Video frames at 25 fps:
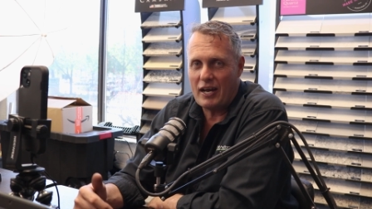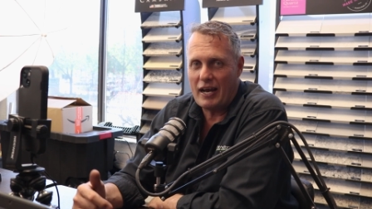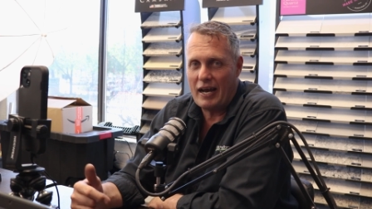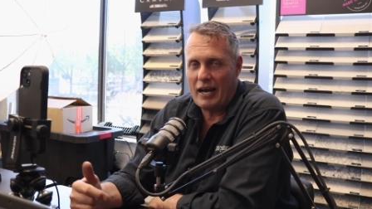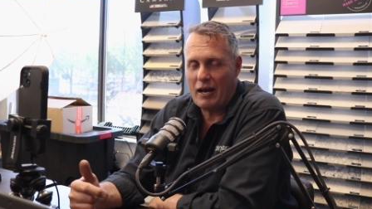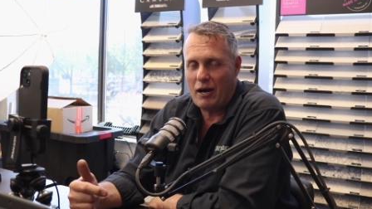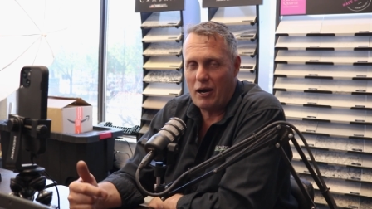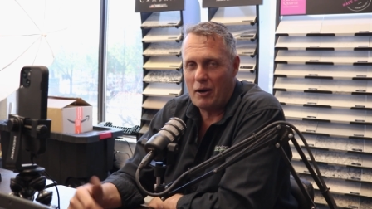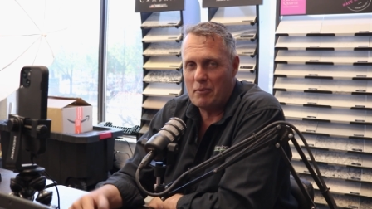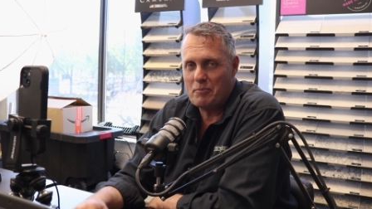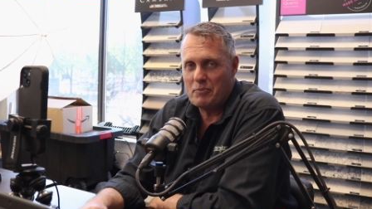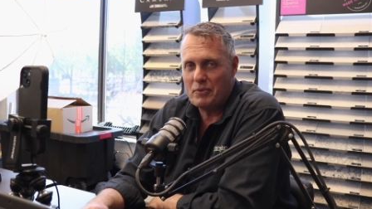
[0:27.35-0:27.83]

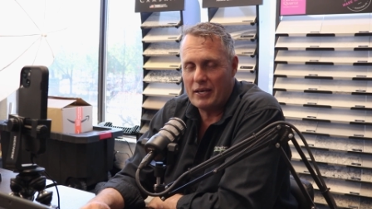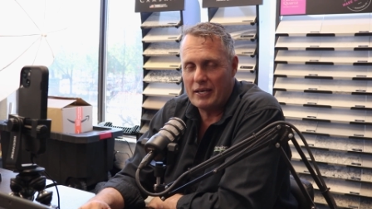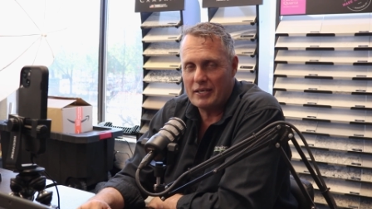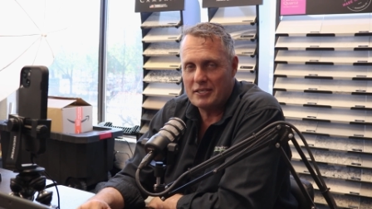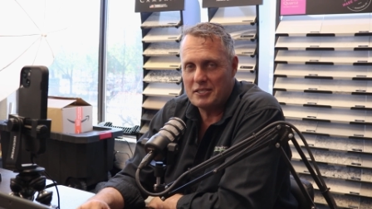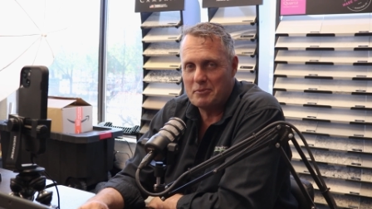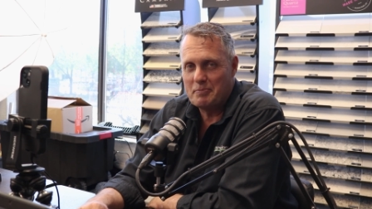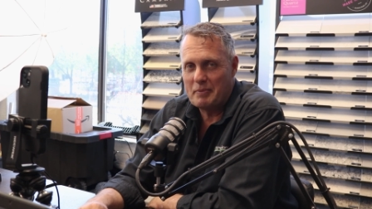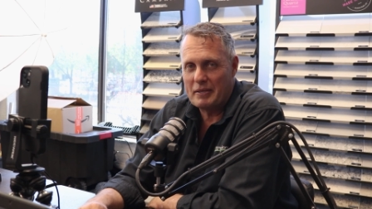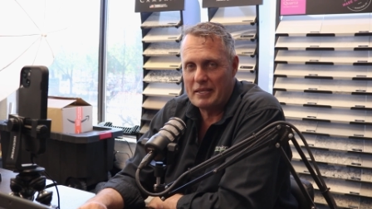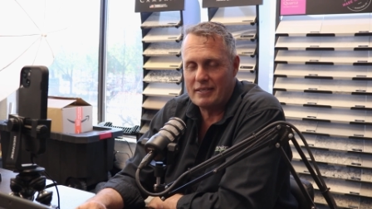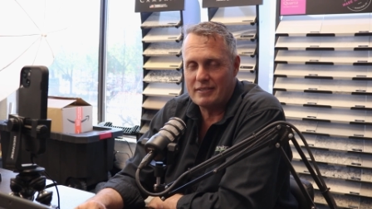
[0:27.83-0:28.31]
Uh, I'm the
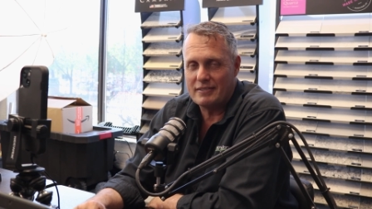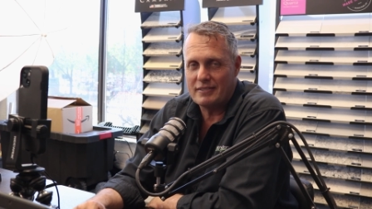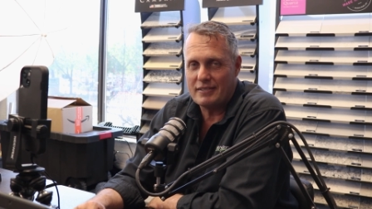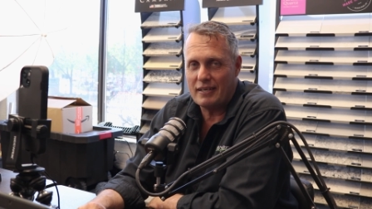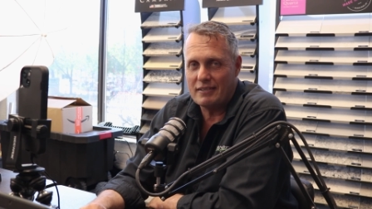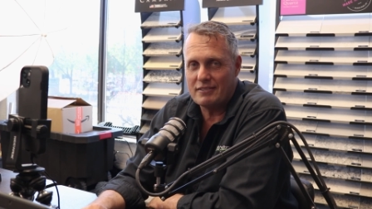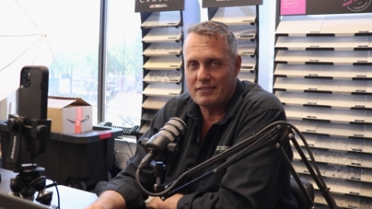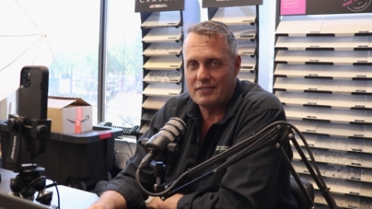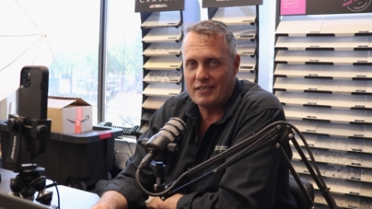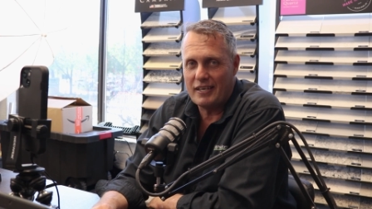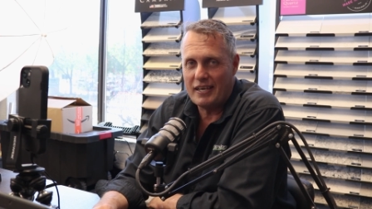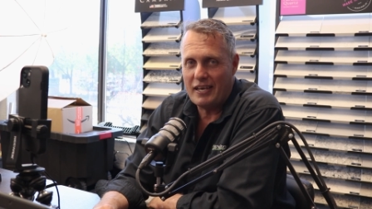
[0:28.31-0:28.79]
Smith and
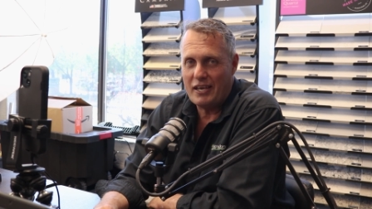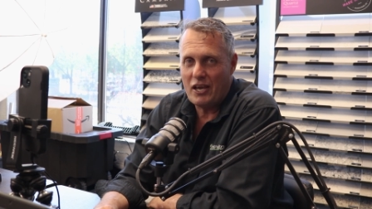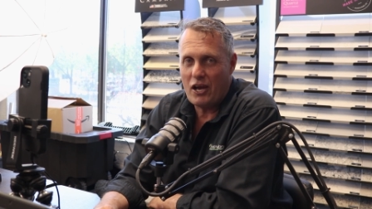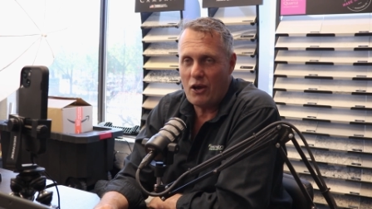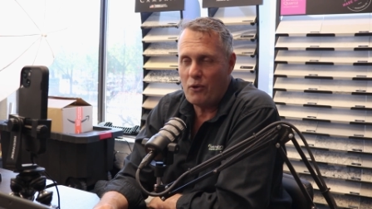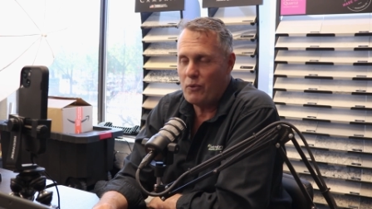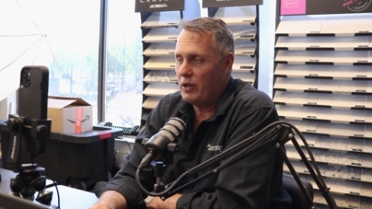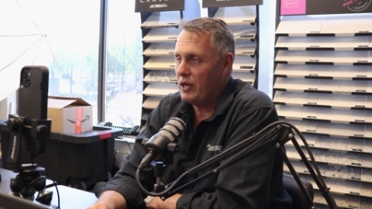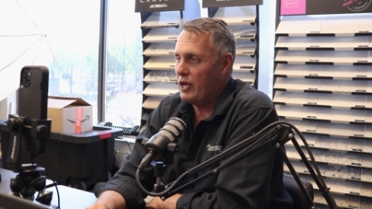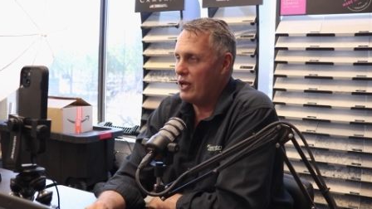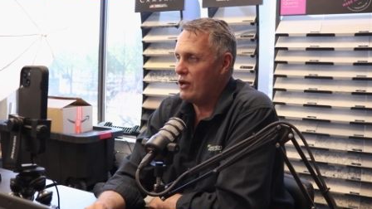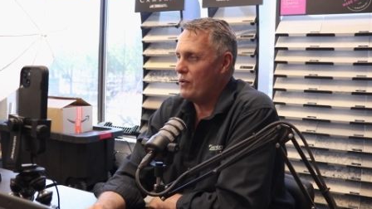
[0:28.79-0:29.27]
Son
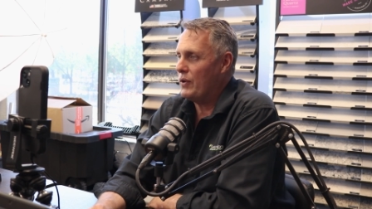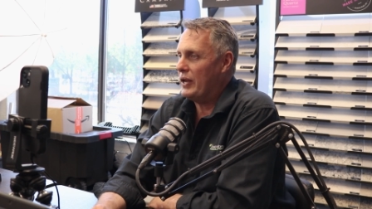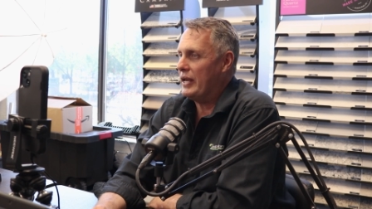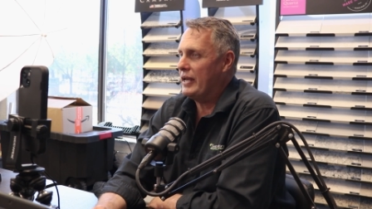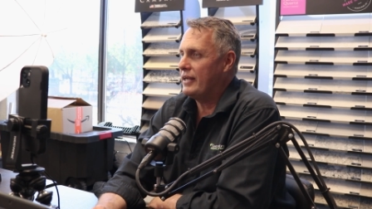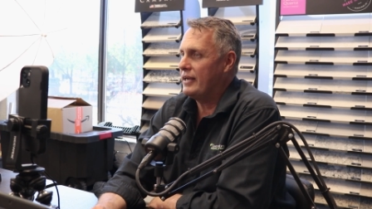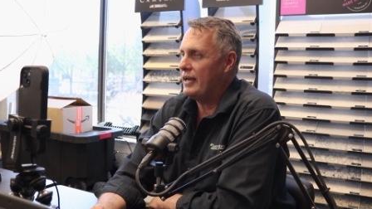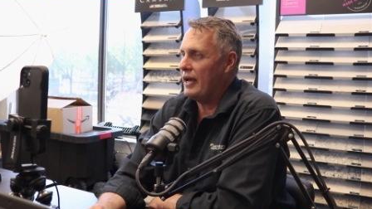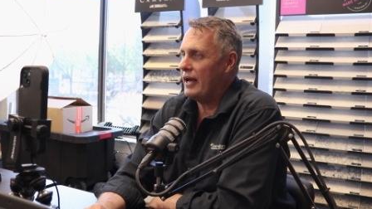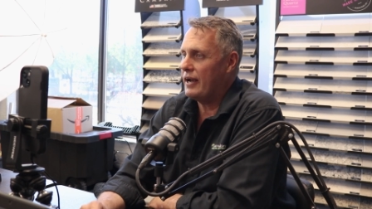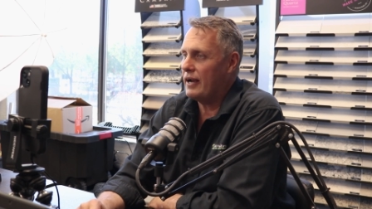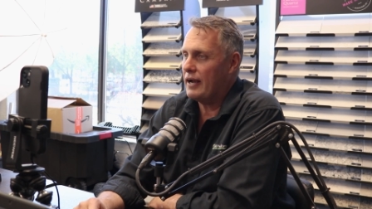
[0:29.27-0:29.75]
CEO here
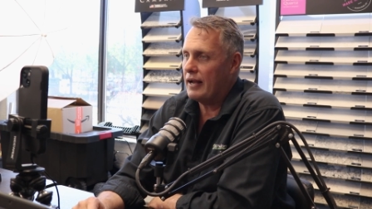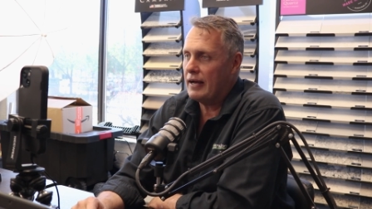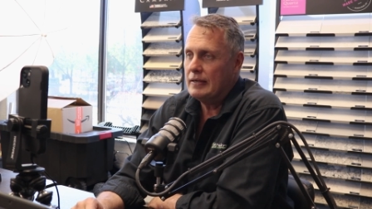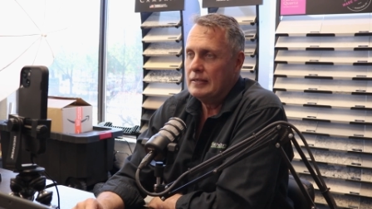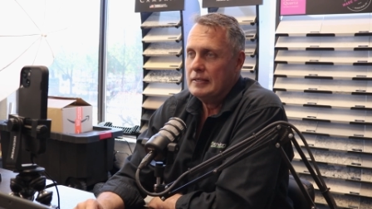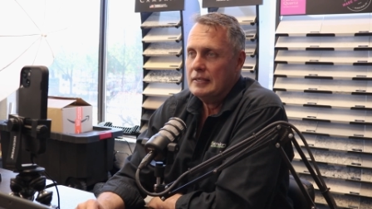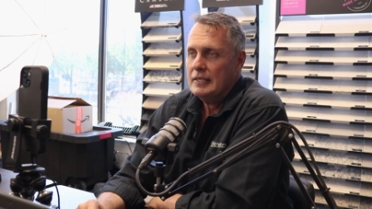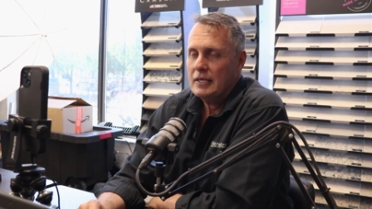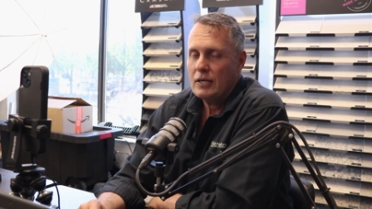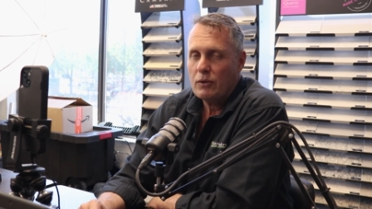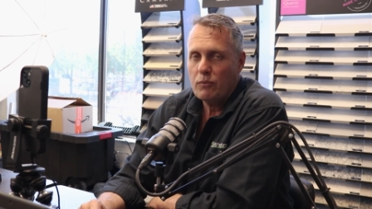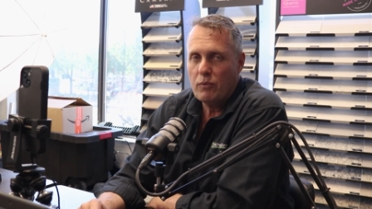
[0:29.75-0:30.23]
in Canada.